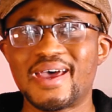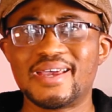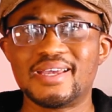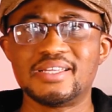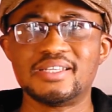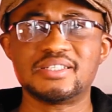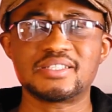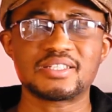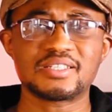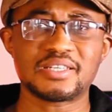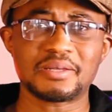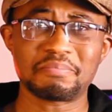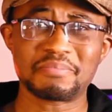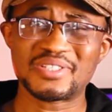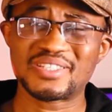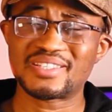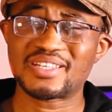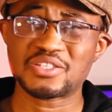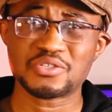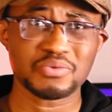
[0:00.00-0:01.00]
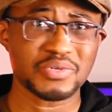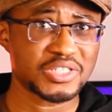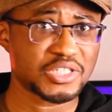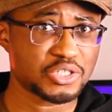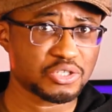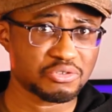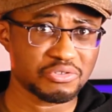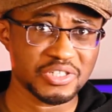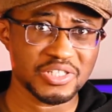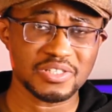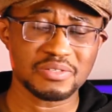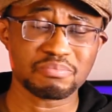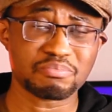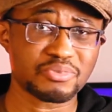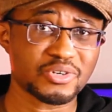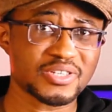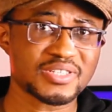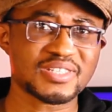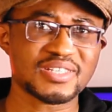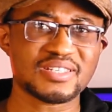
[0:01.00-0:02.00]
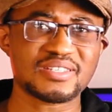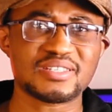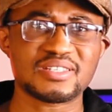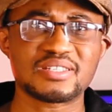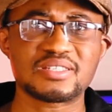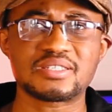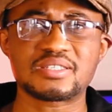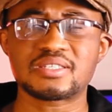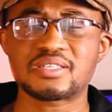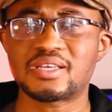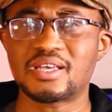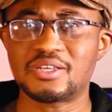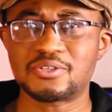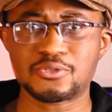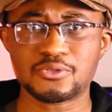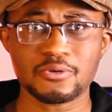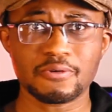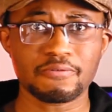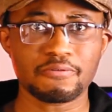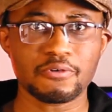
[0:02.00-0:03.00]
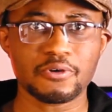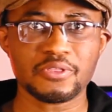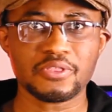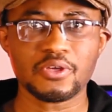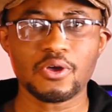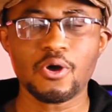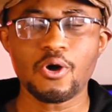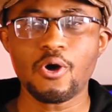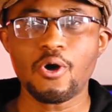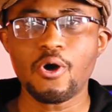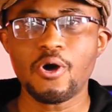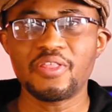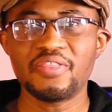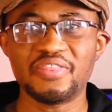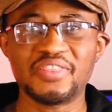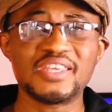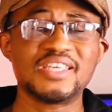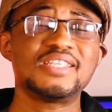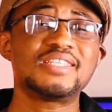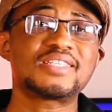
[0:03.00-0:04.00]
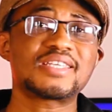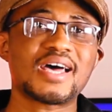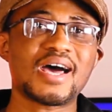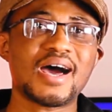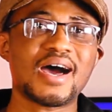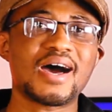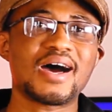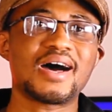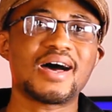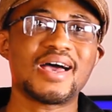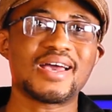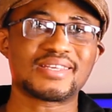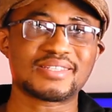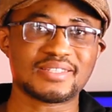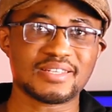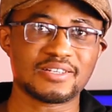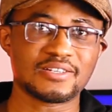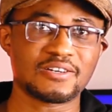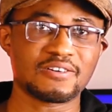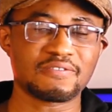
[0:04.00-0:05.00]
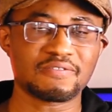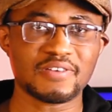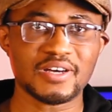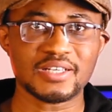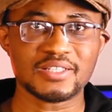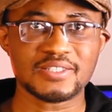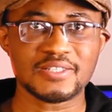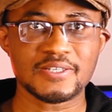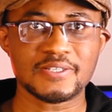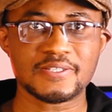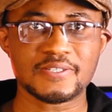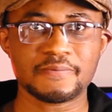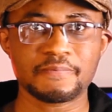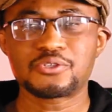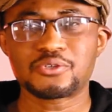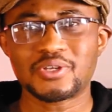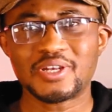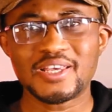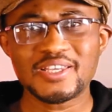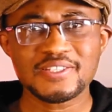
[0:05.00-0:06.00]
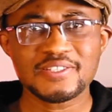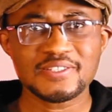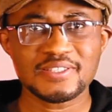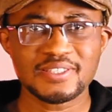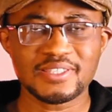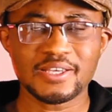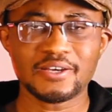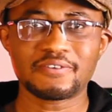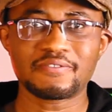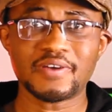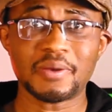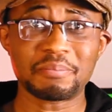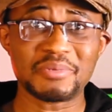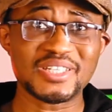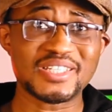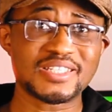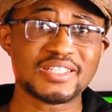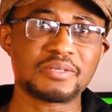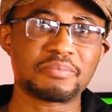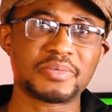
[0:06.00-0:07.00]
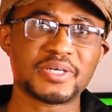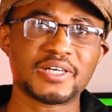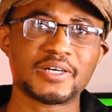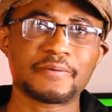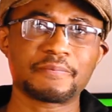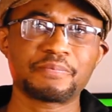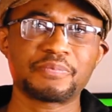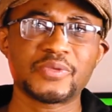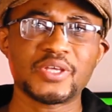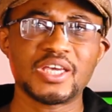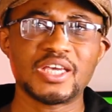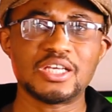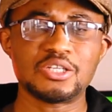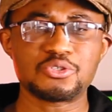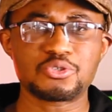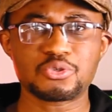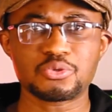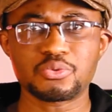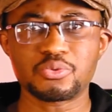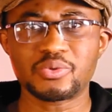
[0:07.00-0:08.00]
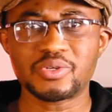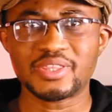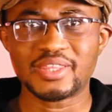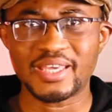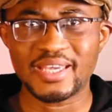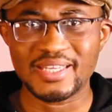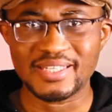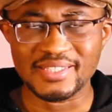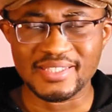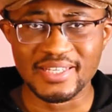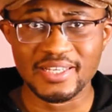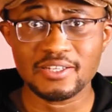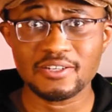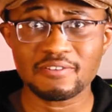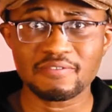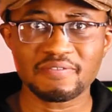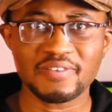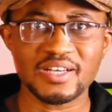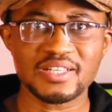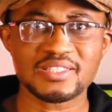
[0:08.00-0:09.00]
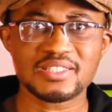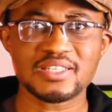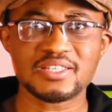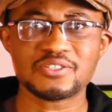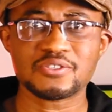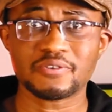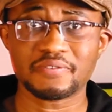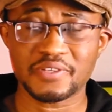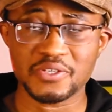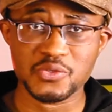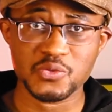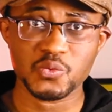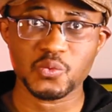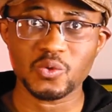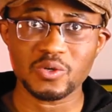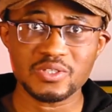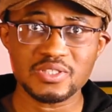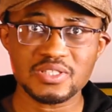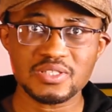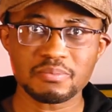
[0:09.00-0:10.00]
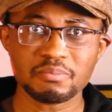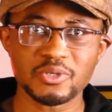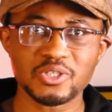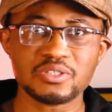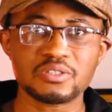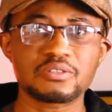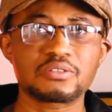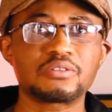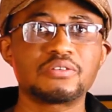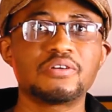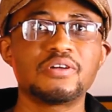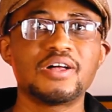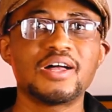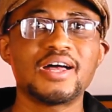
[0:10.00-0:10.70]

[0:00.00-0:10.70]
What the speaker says: and the business registration processes, and so forth. These are external factors. So let's delve a bit deeper into the internal factors of the SWOT model